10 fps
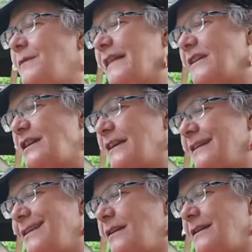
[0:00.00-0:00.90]
was actually
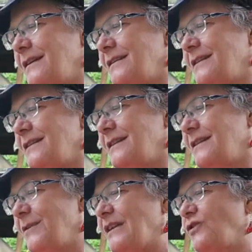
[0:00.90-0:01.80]

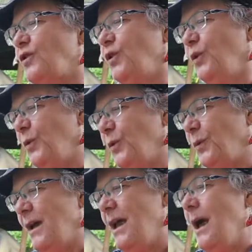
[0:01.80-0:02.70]
grade
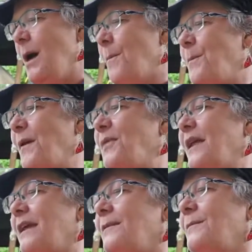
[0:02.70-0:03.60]
2, but
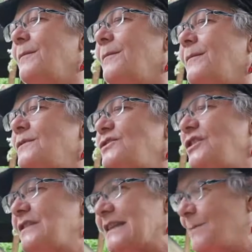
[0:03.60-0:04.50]

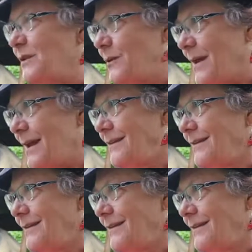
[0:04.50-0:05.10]
she skipped the grade